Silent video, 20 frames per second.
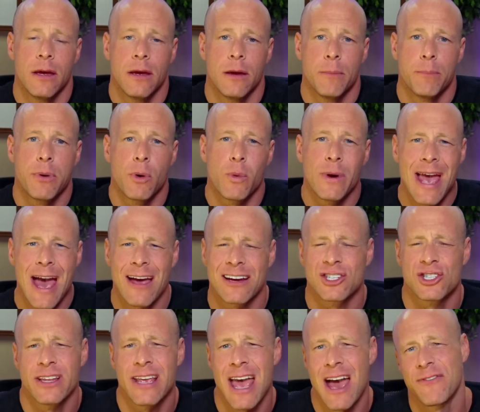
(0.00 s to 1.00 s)
But we
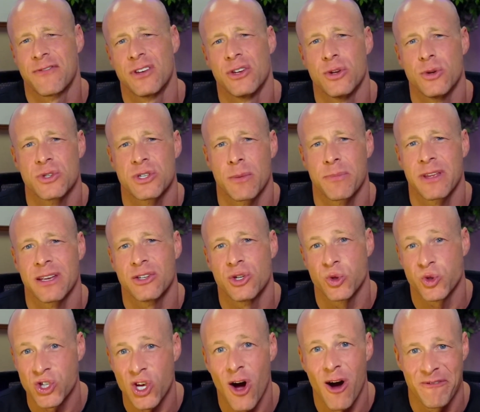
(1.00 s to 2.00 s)
actually have to do something to
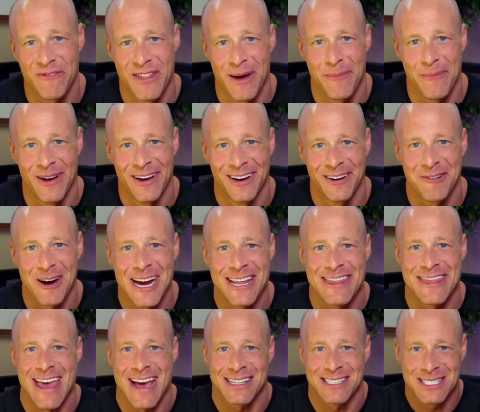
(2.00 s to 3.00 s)
solve them, right?
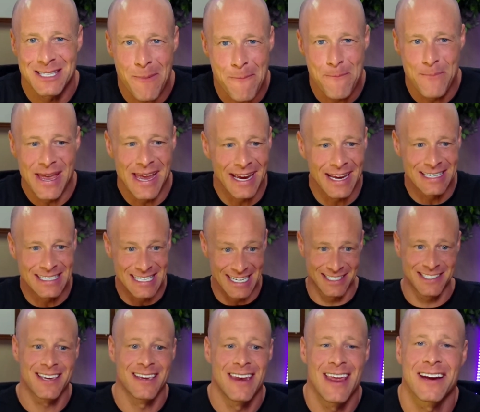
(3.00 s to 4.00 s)
That's the big
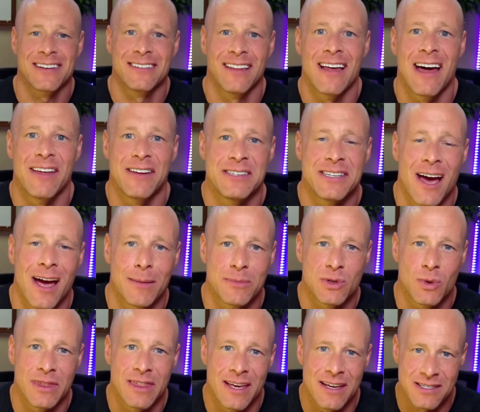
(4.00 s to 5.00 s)
disconnect a lot of times
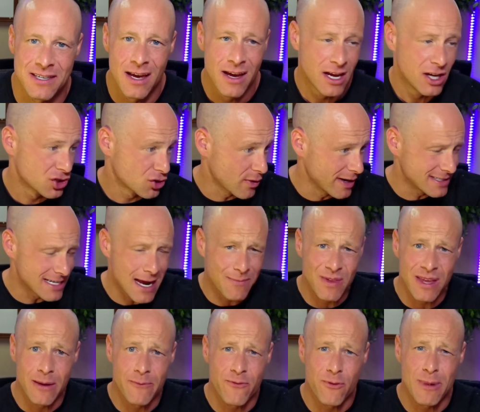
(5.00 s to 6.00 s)
with this. It's great to have
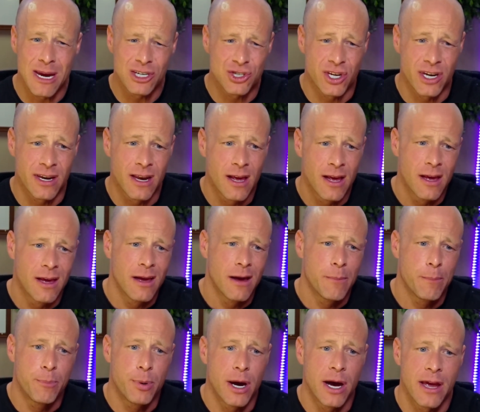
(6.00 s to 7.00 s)
the information,
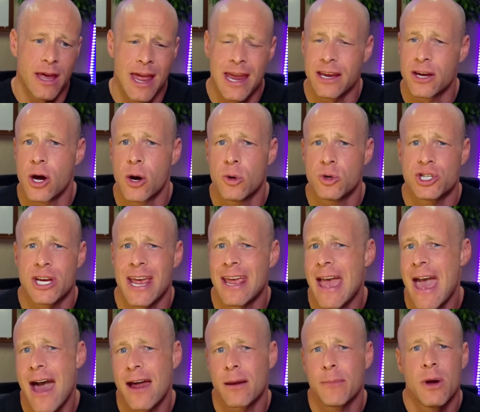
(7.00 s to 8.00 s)
but hey, coach, hey,
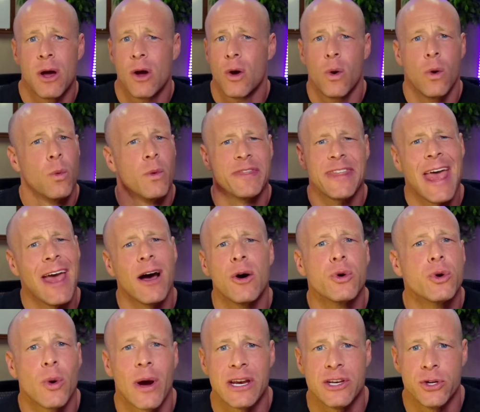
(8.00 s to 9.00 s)
Adam, what the hell
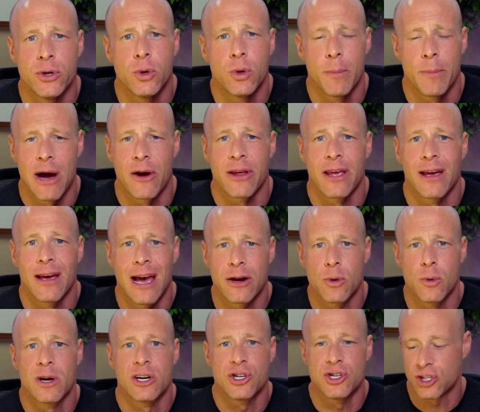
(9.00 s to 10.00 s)
do I do about it? I don't
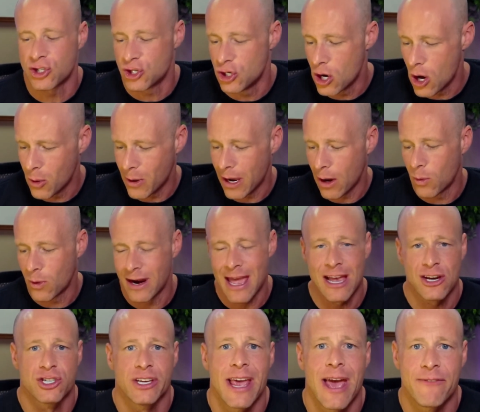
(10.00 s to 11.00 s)
want to just know it. I want to
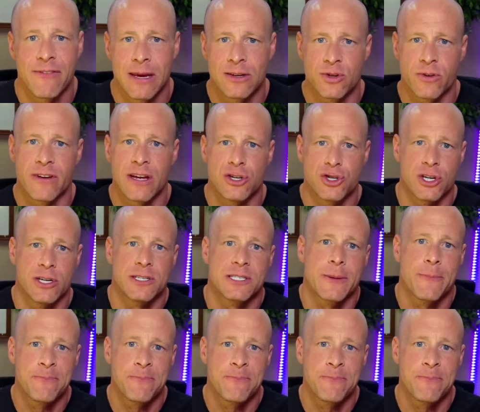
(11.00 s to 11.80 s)
actually have interventions.